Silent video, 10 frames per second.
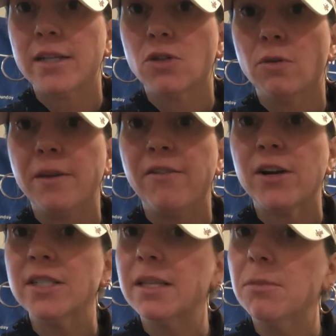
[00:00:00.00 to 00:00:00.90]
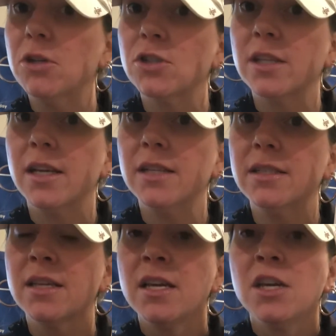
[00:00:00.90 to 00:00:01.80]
So it'll be very similar to this.